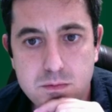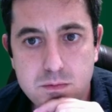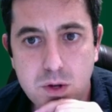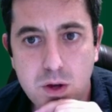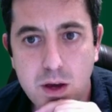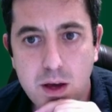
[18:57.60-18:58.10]

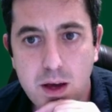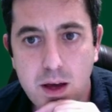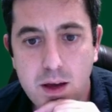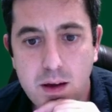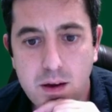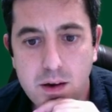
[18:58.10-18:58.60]

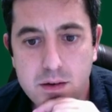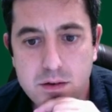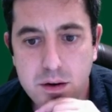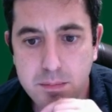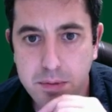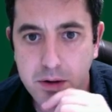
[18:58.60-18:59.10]
Okay, I gotta
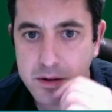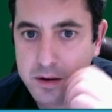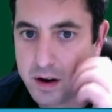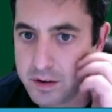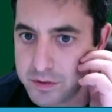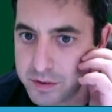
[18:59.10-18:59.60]
start building
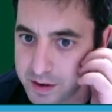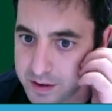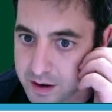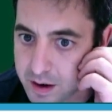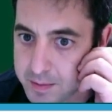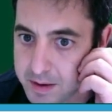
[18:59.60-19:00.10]
an entry to
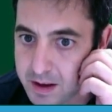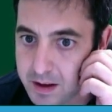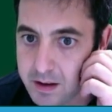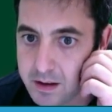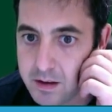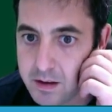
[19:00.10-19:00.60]
dummy.